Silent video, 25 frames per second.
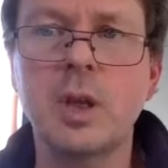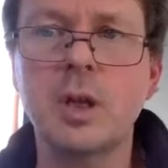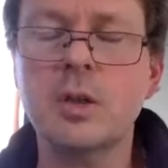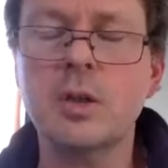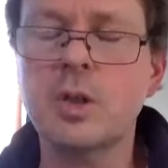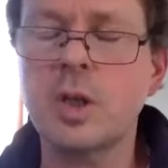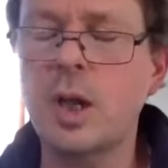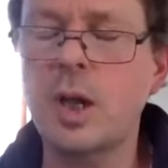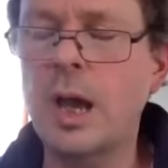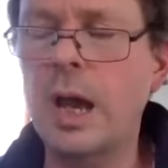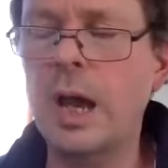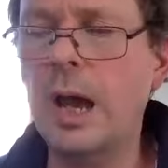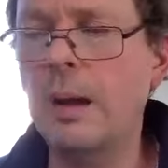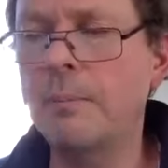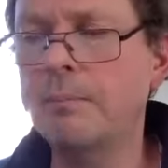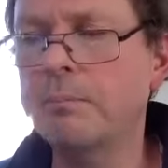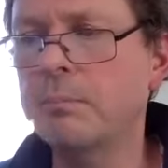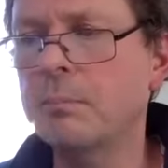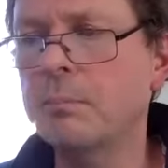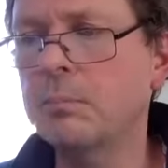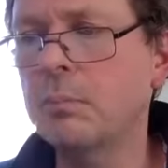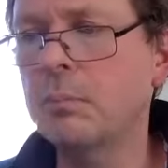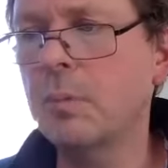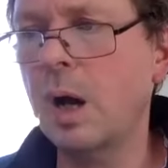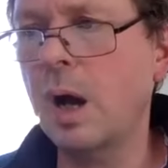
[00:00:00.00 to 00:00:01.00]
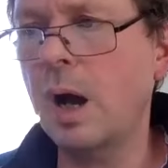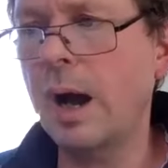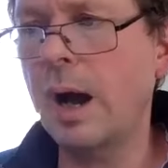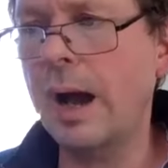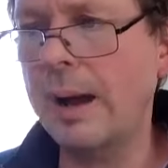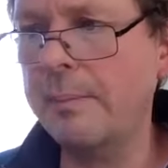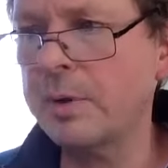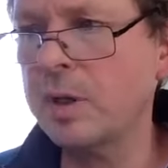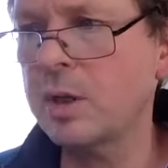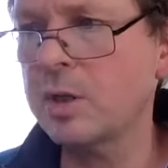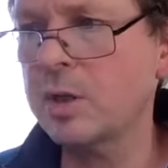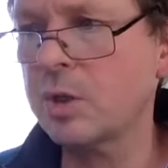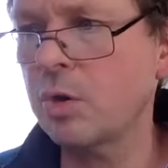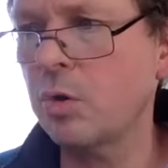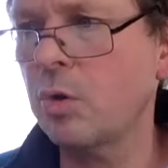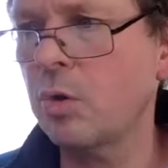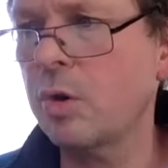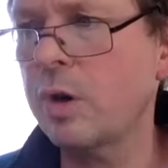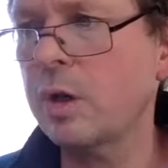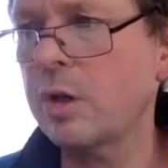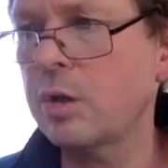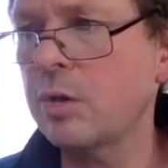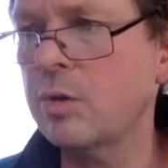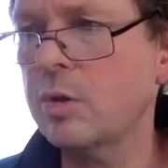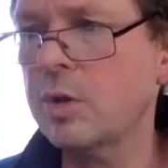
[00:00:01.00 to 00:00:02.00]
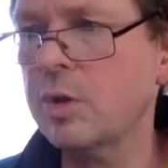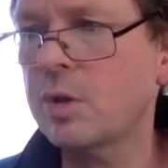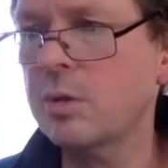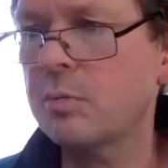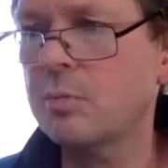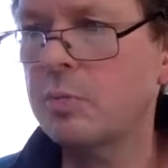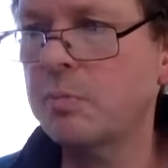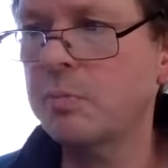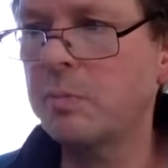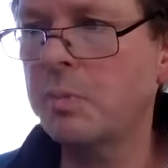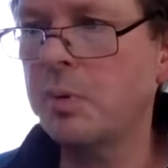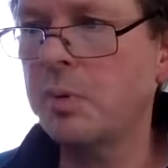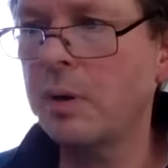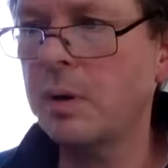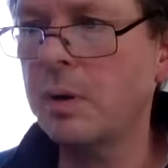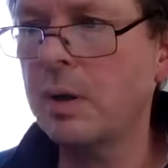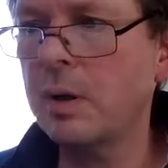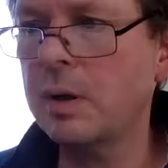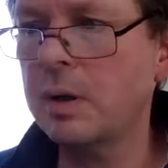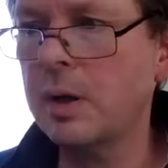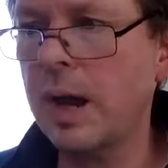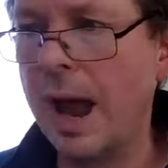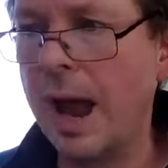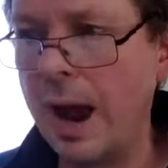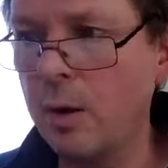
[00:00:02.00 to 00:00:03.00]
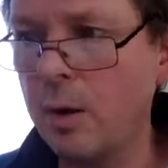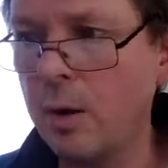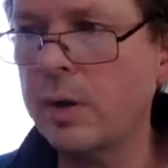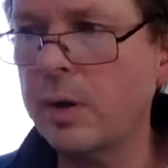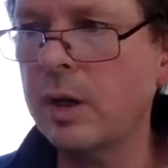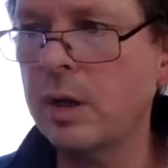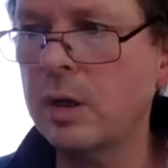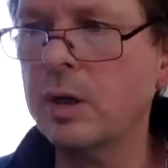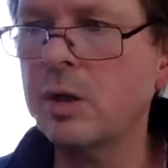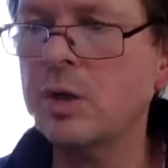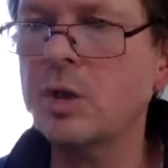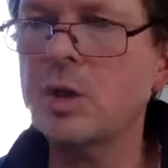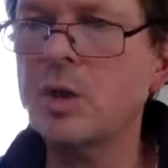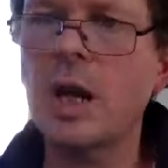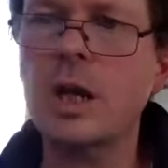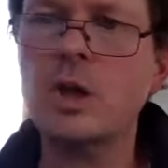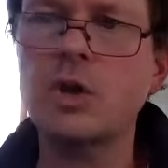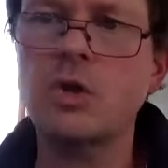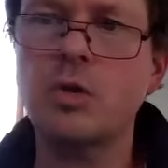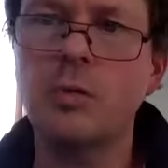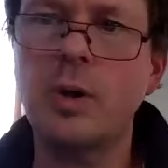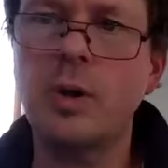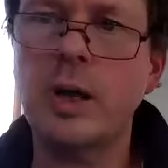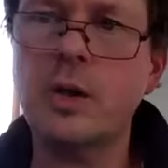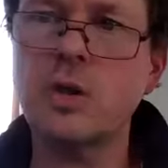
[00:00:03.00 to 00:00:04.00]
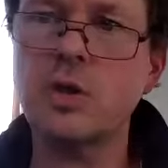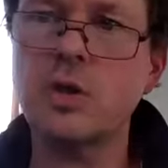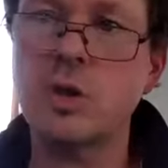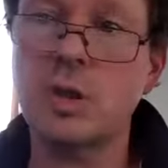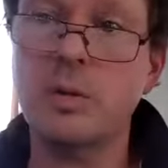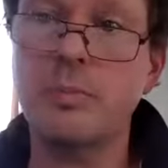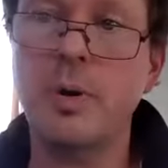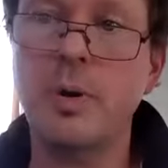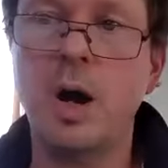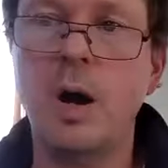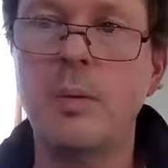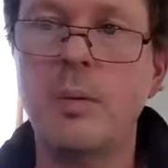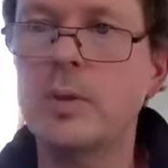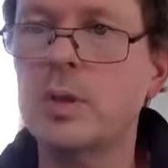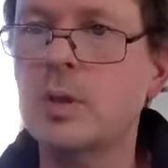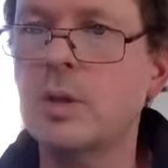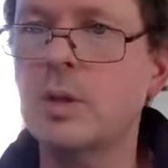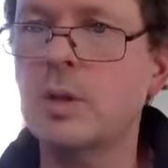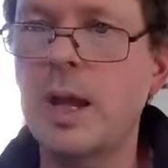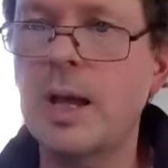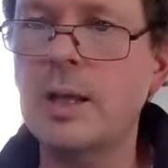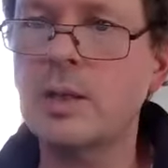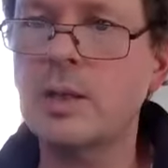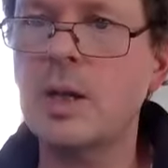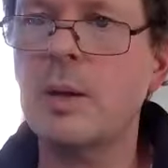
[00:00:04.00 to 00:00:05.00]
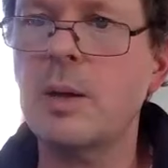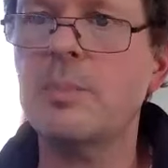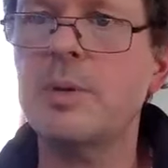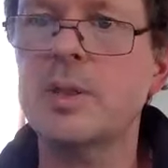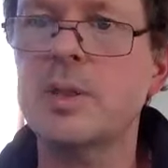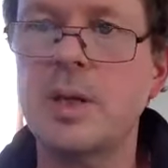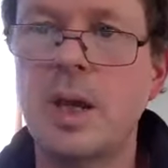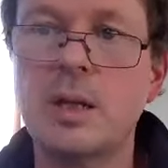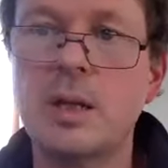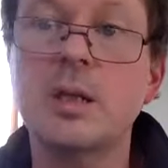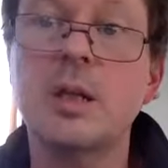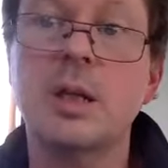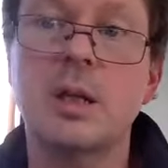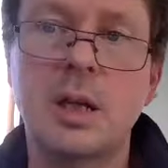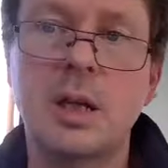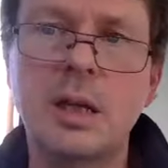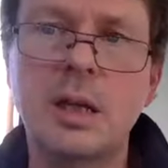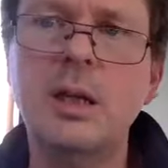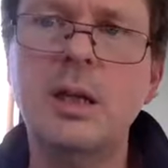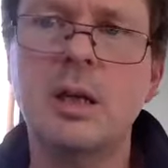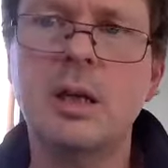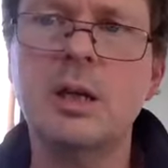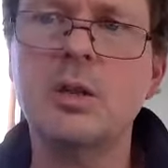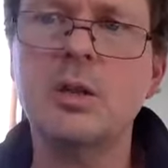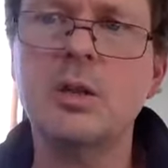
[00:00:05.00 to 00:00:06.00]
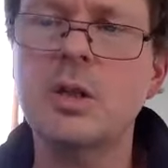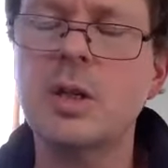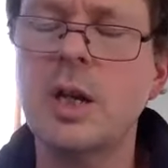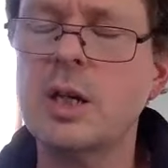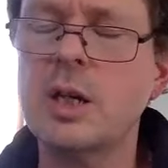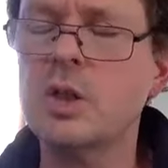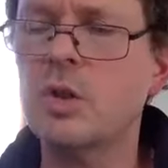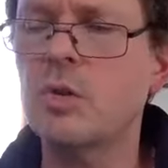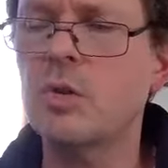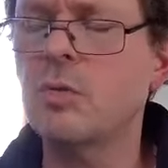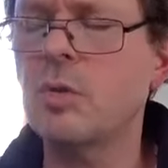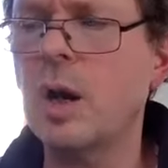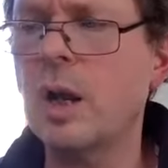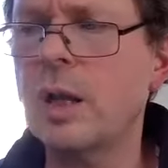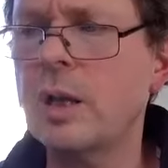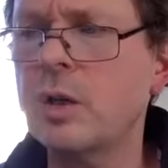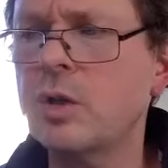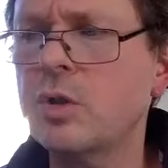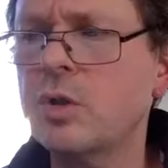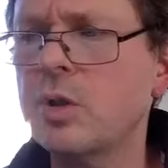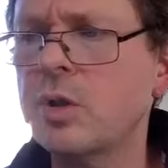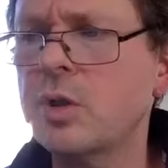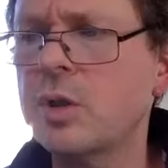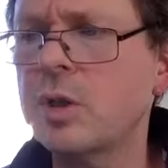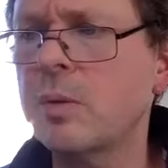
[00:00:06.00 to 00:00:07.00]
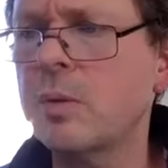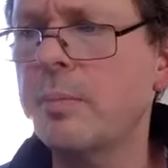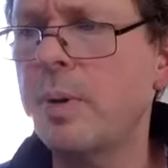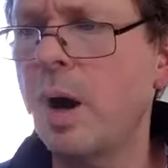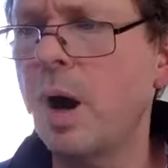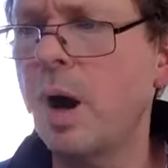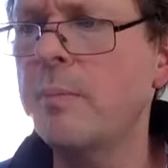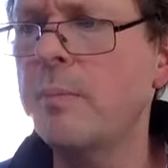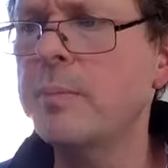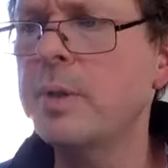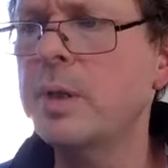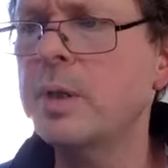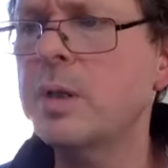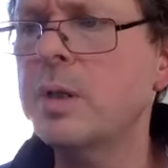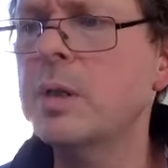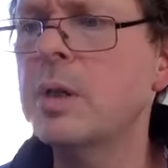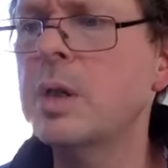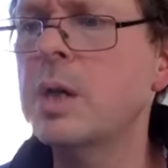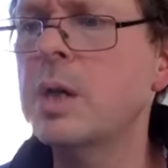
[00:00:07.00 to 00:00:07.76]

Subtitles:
that I am a historian who's now in an international relations department and heads up a center in an international relations department.